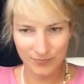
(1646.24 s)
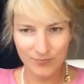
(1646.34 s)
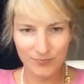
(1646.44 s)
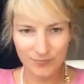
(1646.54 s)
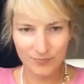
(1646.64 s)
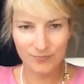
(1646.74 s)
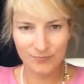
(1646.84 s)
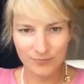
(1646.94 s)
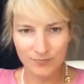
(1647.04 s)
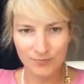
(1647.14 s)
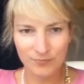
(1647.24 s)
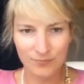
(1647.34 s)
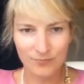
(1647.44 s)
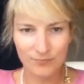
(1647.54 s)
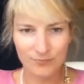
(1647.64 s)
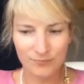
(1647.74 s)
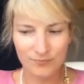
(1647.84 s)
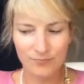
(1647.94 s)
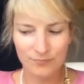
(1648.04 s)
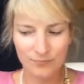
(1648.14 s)

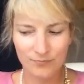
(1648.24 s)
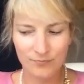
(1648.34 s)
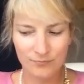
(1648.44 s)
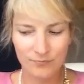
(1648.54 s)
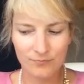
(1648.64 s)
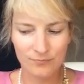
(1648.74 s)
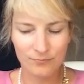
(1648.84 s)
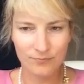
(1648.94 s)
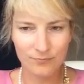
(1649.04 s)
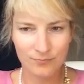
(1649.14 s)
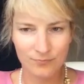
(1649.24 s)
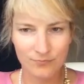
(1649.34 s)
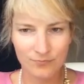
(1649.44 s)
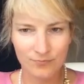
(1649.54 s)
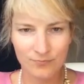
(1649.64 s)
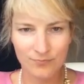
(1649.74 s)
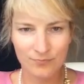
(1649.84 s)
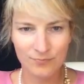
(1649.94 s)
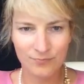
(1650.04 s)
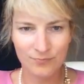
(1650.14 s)

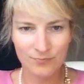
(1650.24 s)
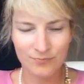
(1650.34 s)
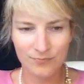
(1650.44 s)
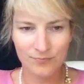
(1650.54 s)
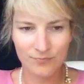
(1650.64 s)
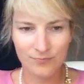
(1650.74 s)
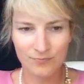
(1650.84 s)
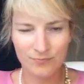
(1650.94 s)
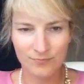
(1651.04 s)
(not speaking)